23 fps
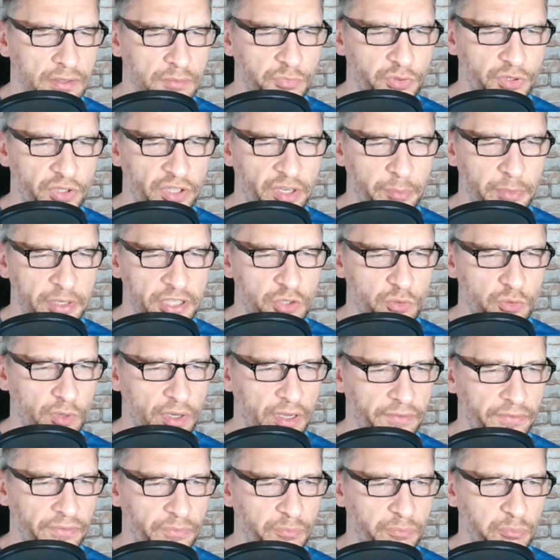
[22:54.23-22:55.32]

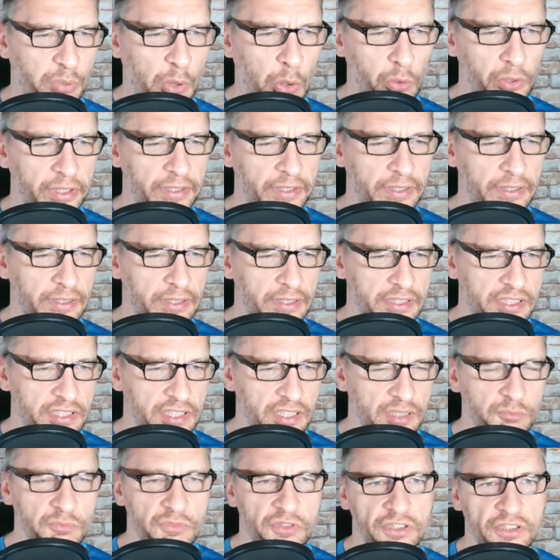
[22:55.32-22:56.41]
Przemysław, Poland, it
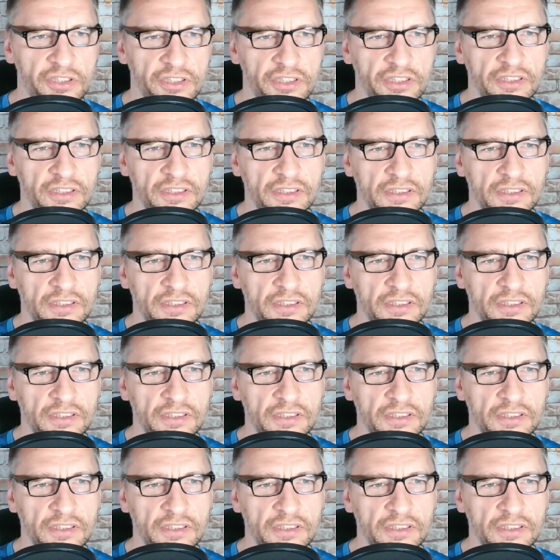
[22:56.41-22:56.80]
seems.